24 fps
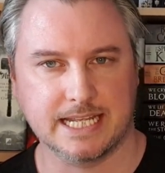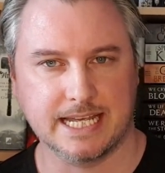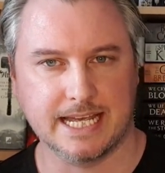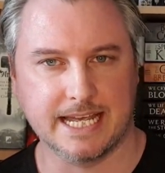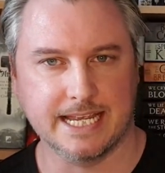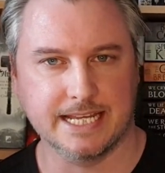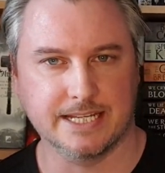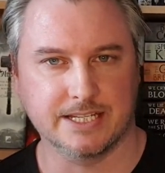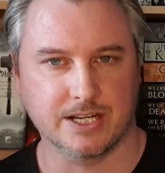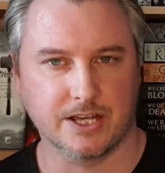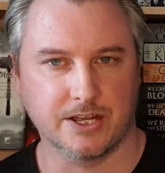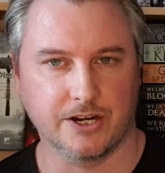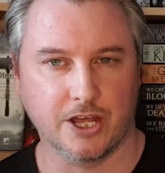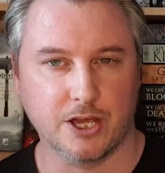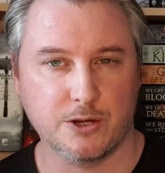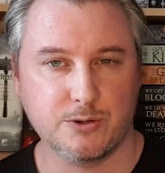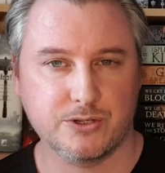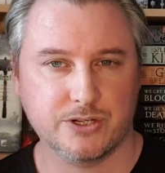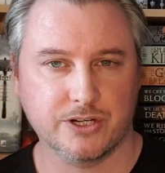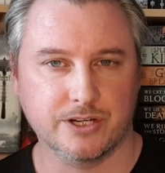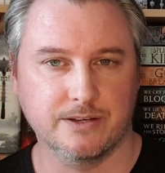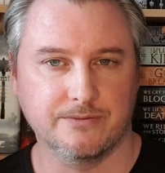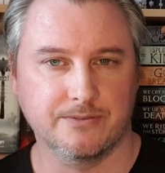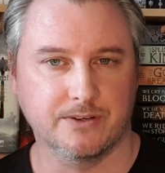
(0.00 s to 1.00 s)
is An
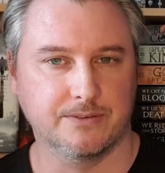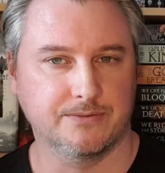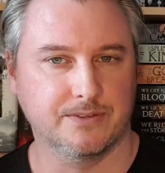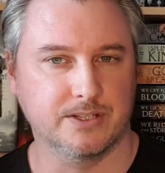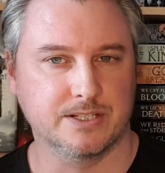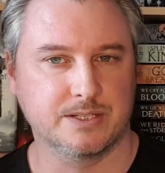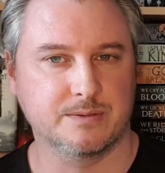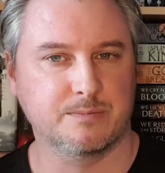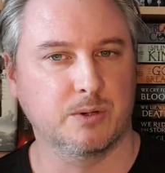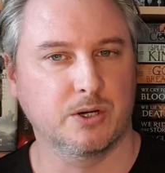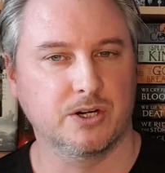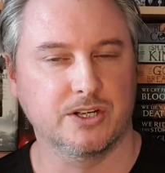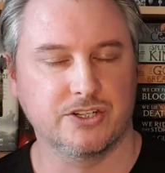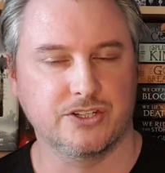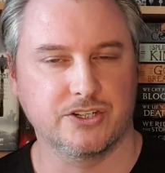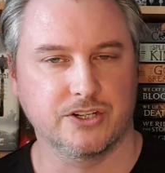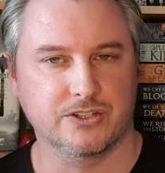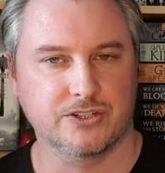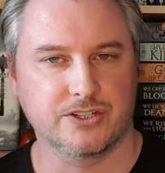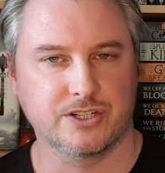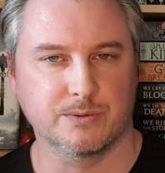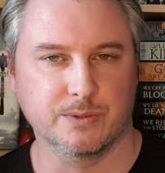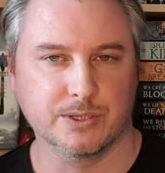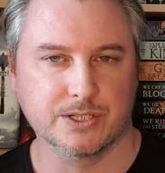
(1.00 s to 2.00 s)
Ocean of Others by
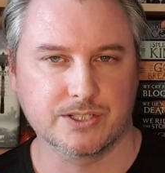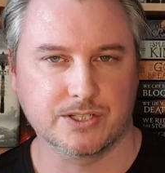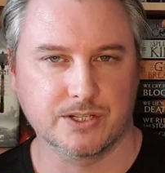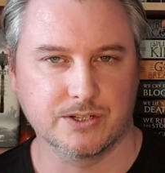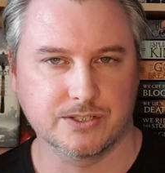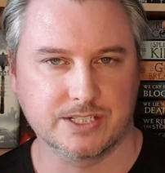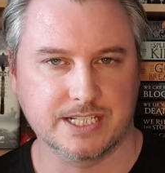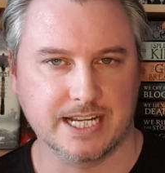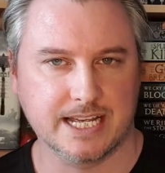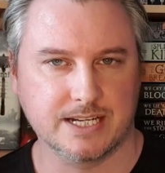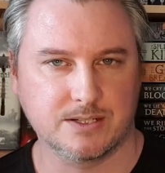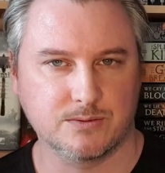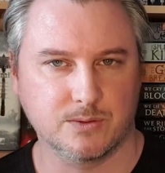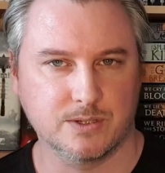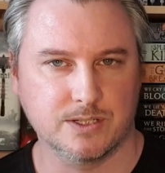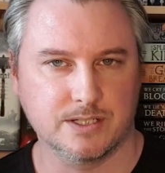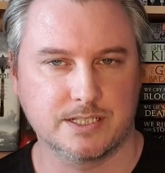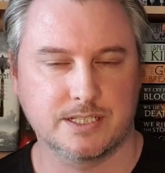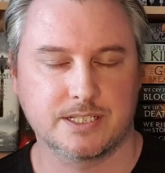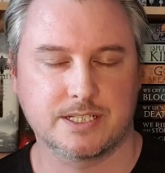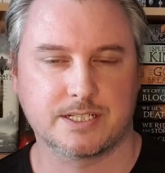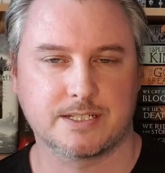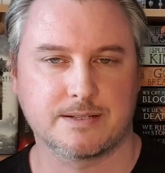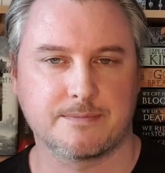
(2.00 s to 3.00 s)
Joshua Scott
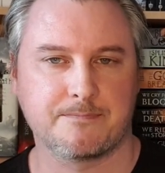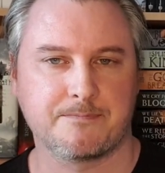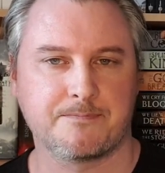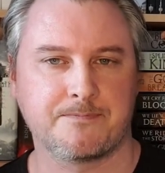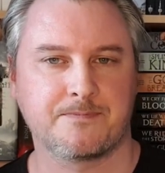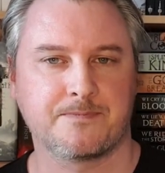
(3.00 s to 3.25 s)
Edwards.